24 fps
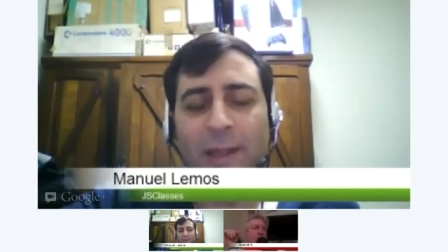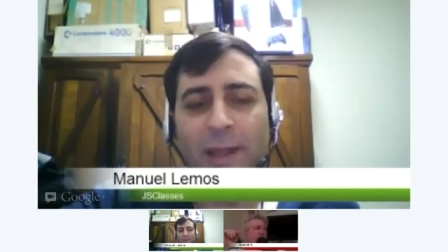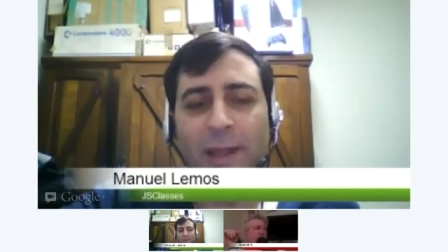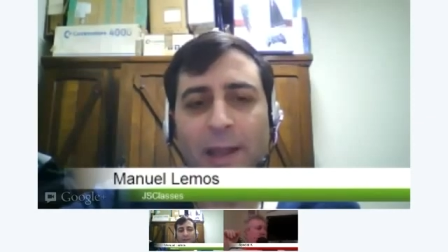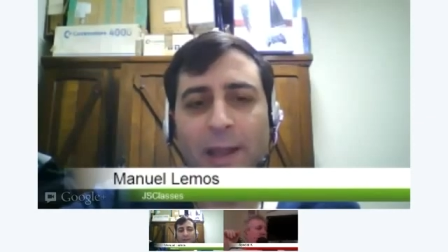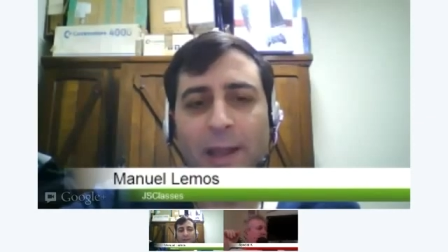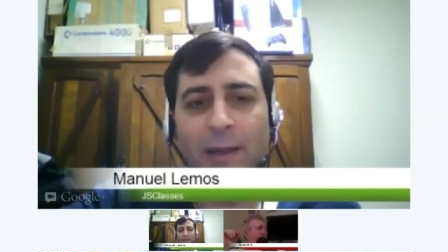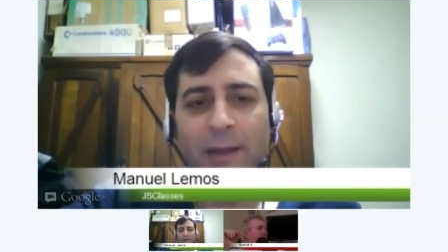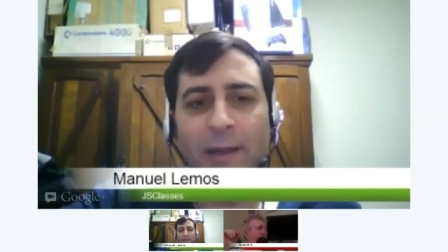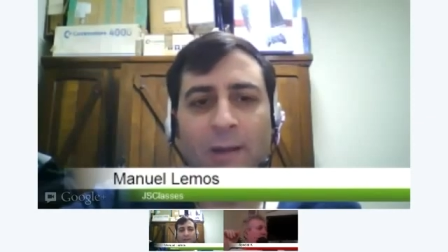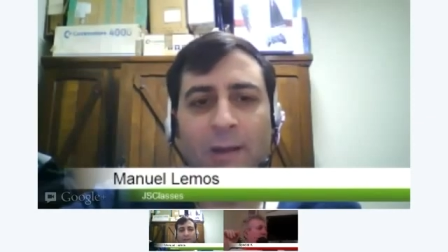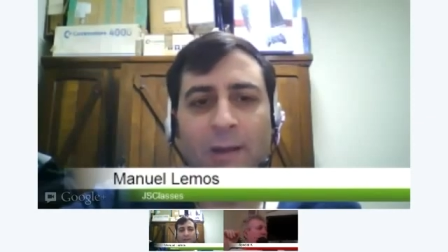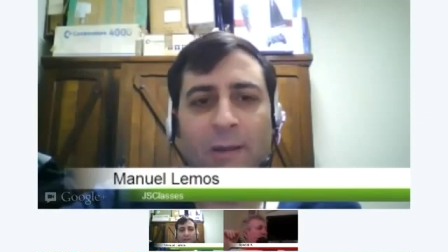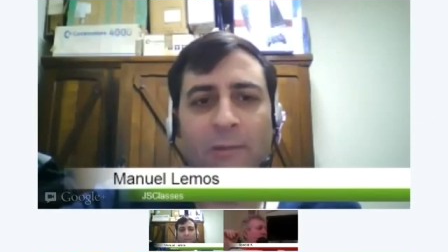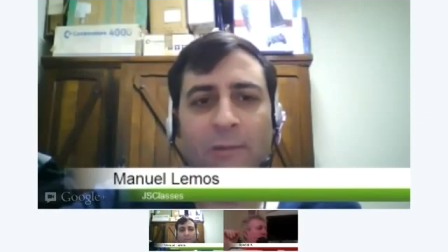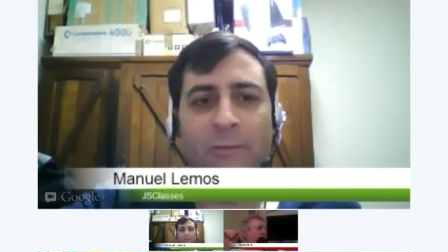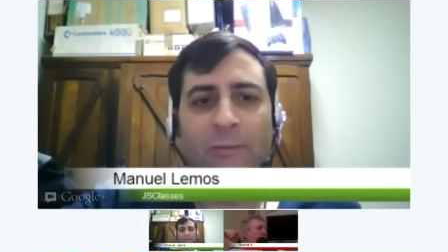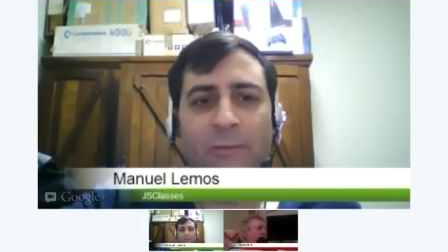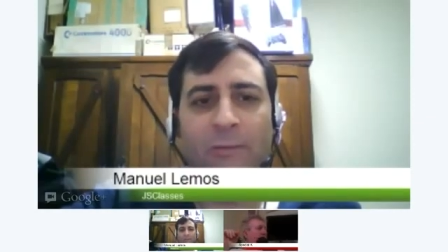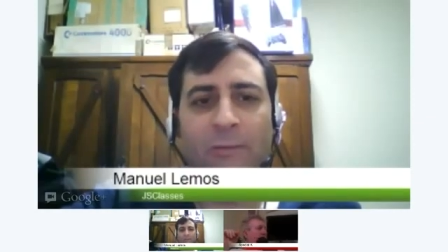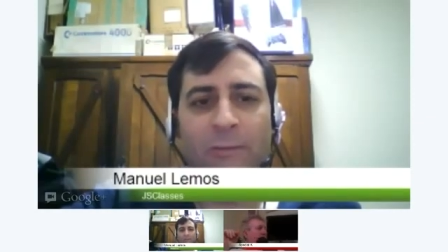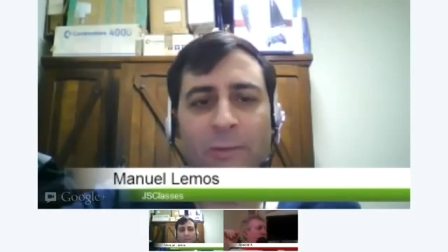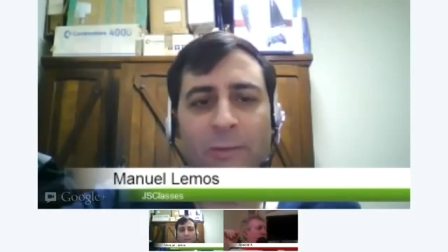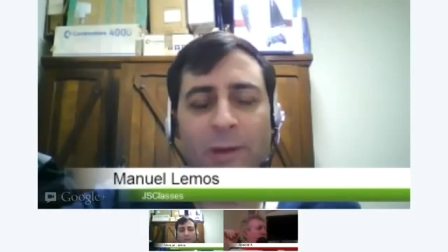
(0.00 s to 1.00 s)
And
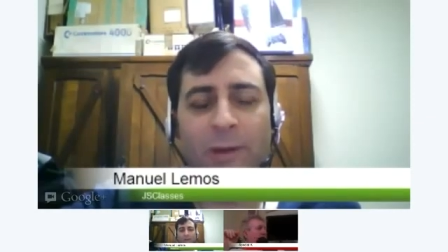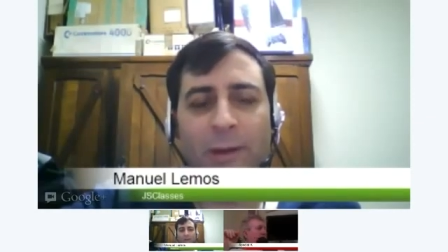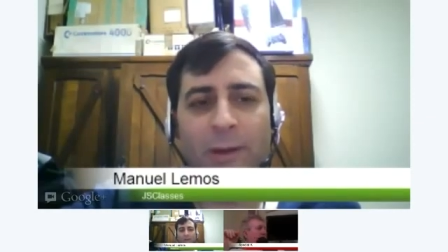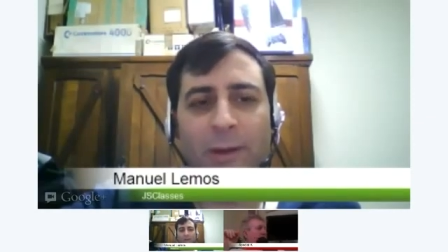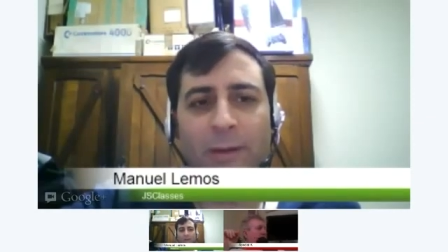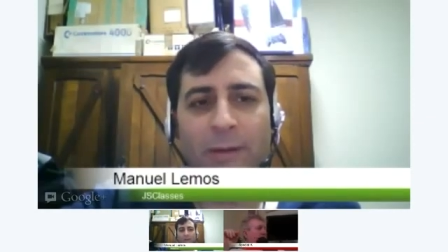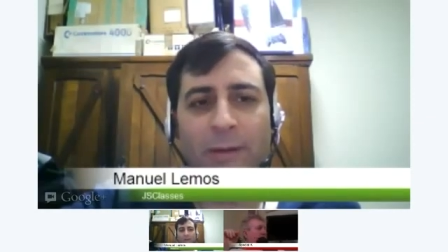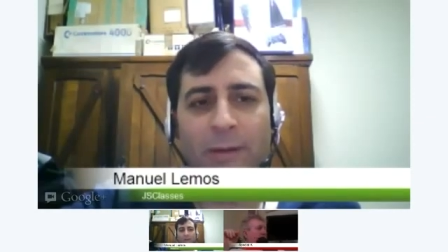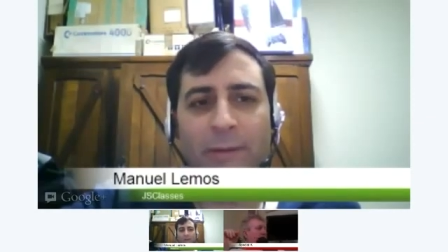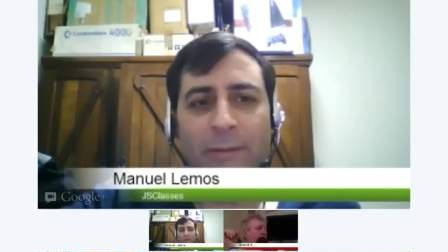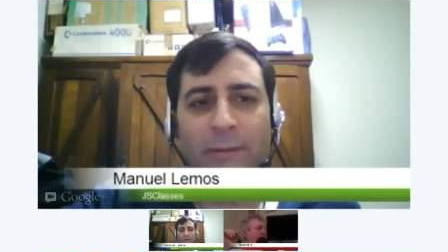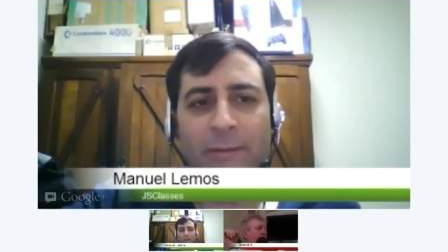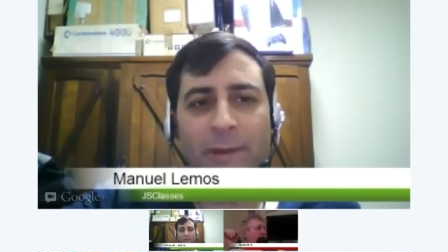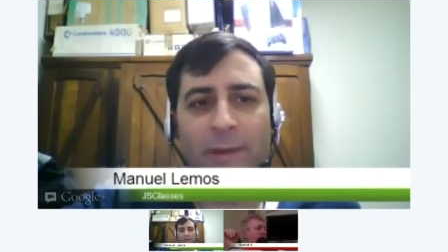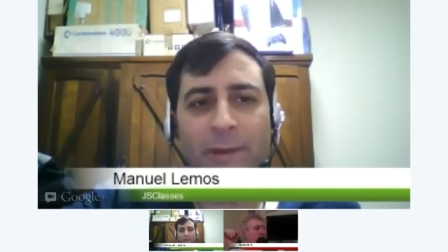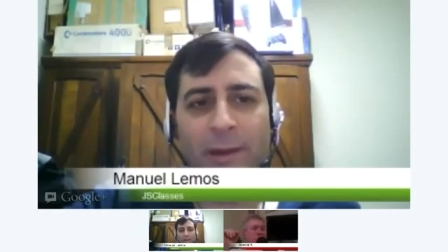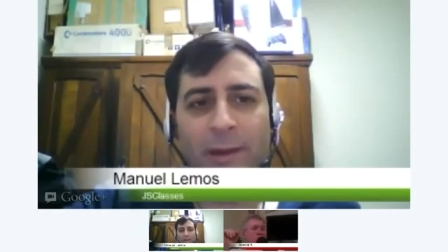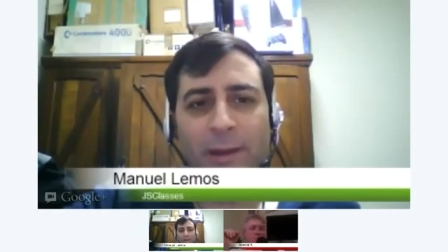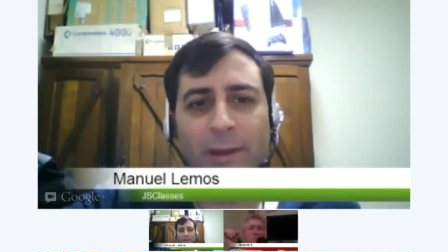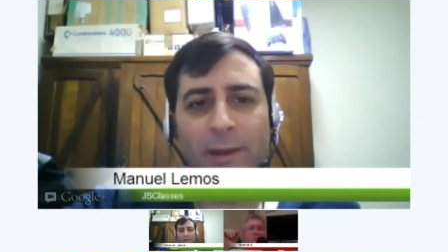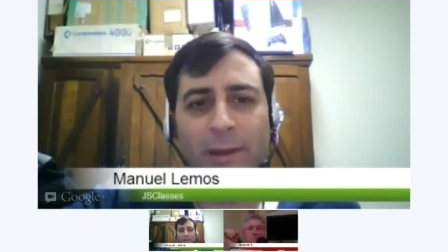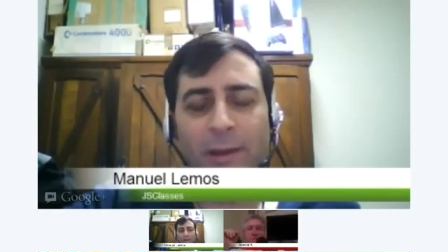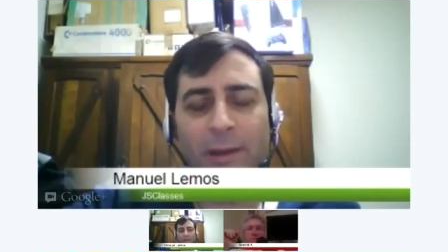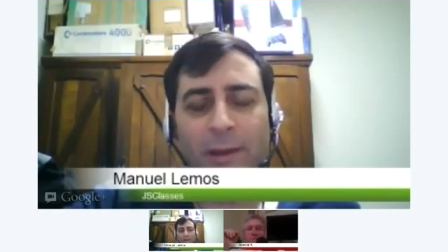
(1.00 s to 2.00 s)

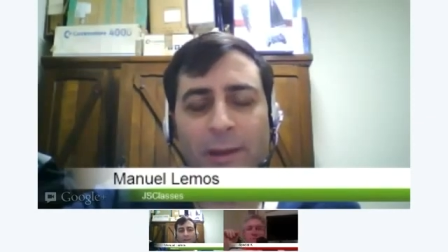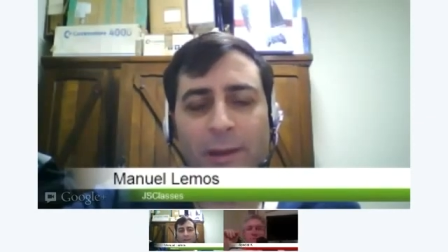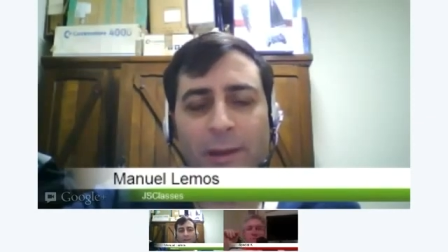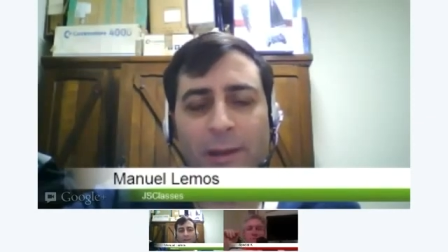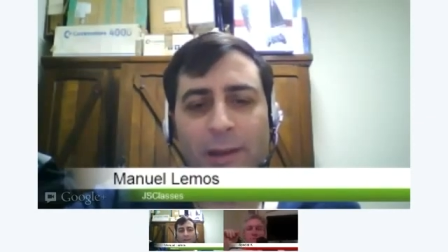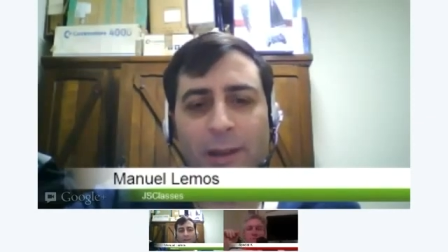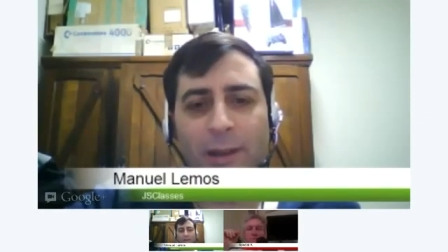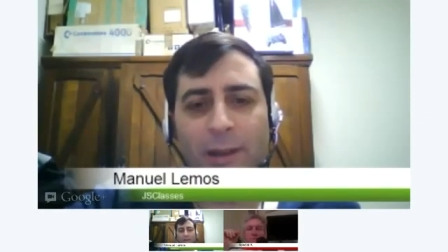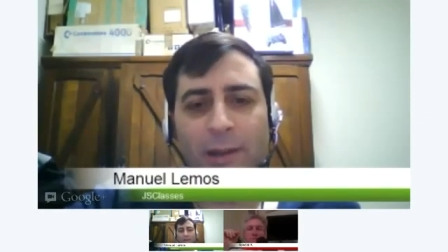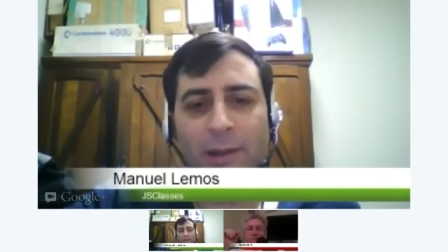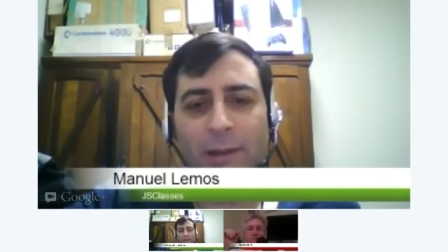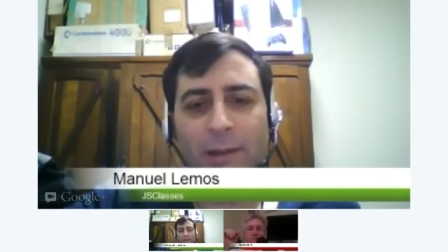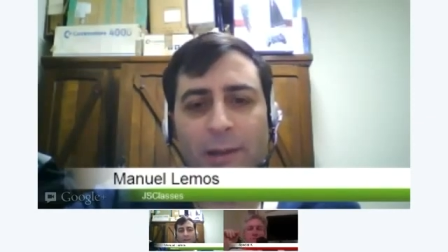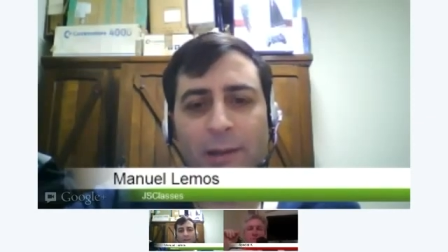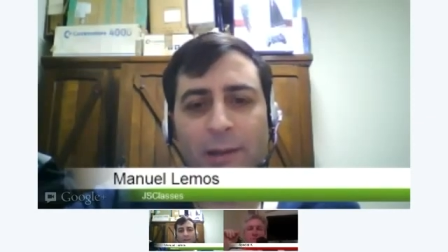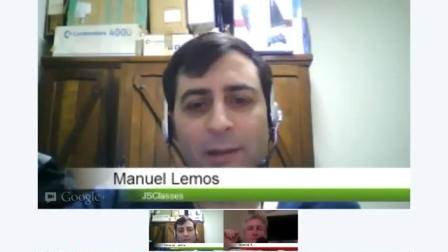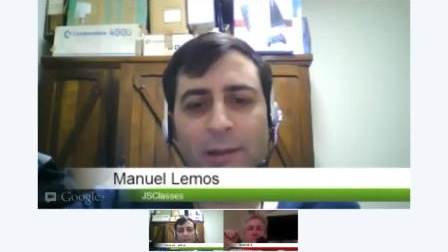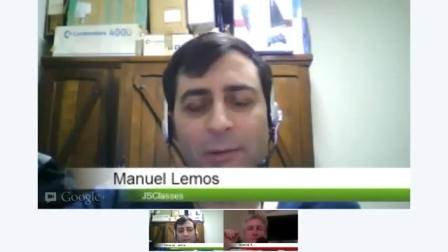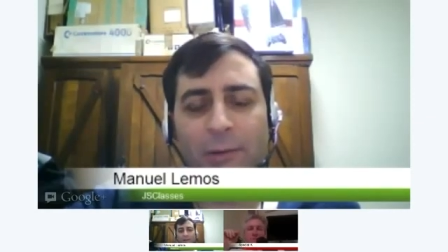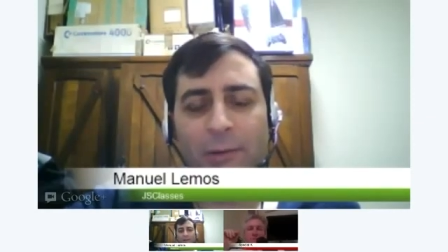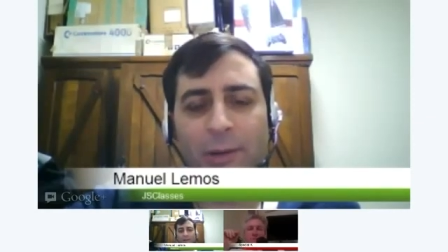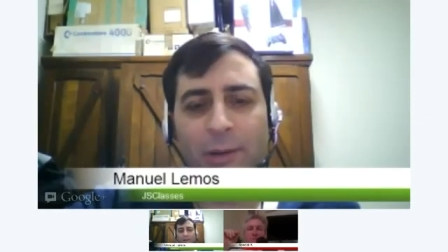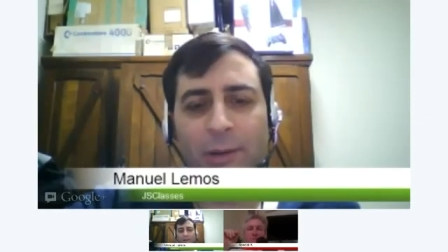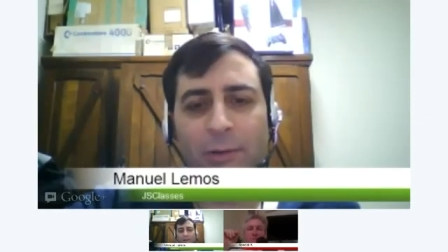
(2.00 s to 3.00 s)
finally they're
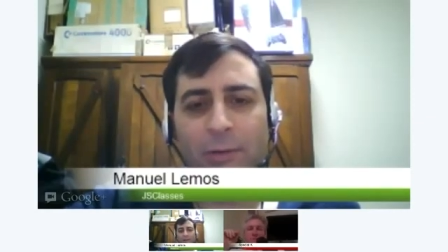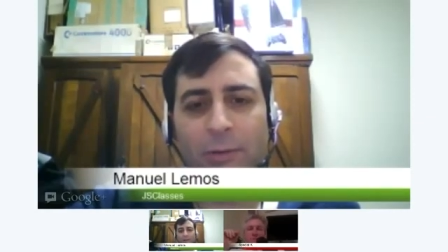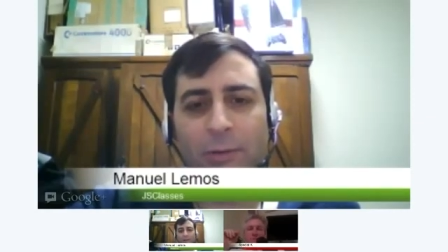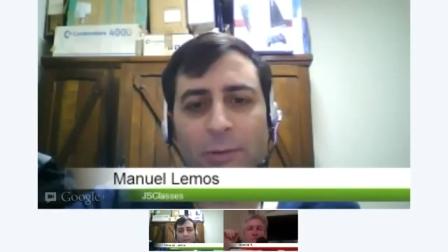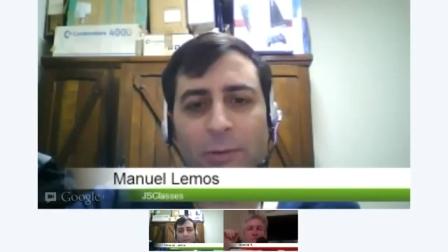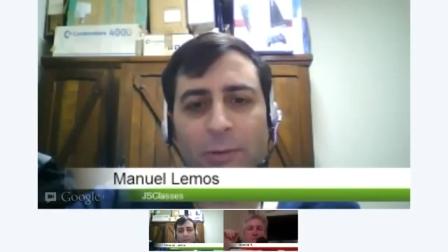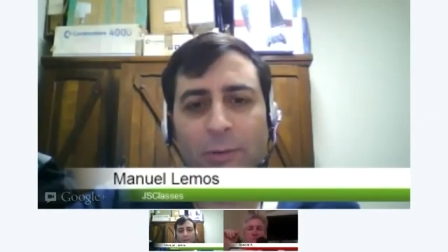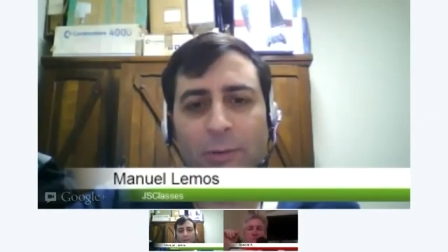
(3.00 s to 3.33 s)
going to